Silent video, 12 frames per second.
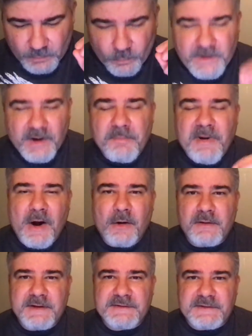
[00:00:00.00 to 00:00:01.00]
we are
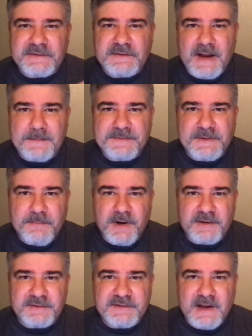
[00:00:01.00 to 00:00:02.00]
powerless to stop sin
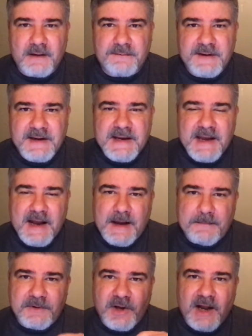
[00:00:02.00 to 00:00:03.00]
by ourselves.
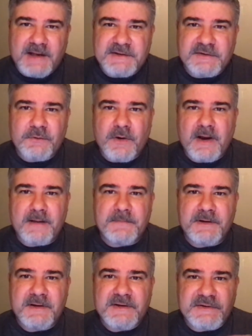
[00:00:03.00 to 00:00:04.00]
God
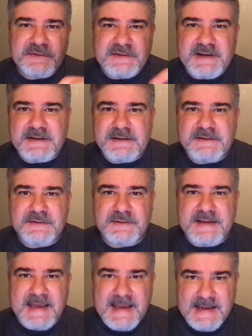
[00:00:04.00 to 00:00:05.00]
described sin to
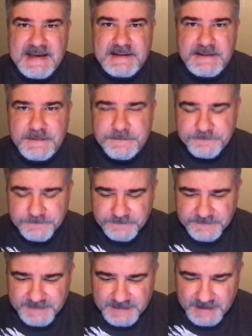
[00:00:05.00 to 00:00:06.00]
Cain
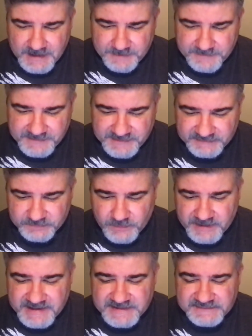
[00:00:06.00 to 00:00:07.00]
in this
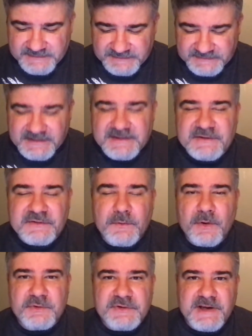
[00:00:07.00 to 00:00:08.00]
way. He says, sin is
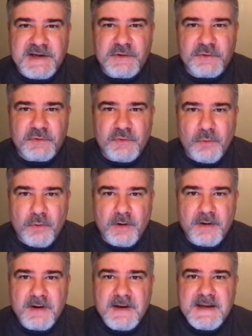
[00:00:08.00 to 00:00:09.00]
crouching at your
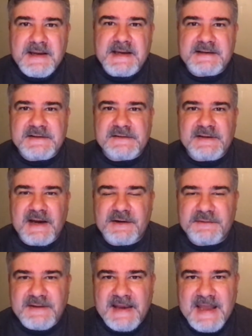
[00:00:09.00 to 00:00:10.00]
door. It
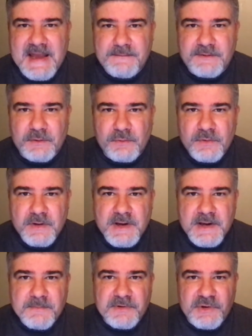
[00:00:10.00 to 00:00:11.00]
desires to have you,
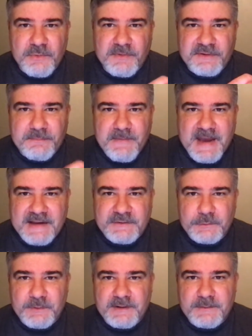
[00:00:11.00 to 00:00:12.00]
but you must
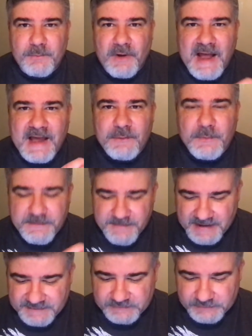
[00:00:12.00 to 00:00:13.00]
master it. Well, how do we
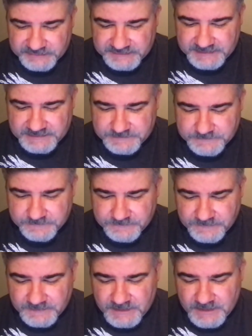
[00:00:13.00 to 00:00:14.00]
master sin?
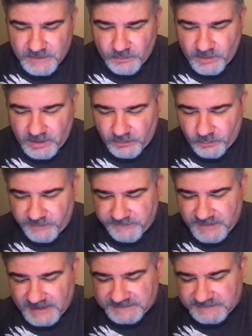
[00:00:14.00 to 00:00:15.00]
Well, we've
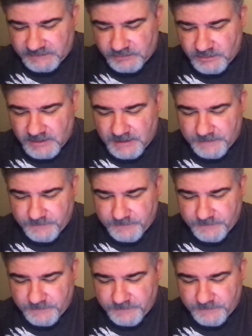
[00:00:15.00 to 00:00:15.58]
got to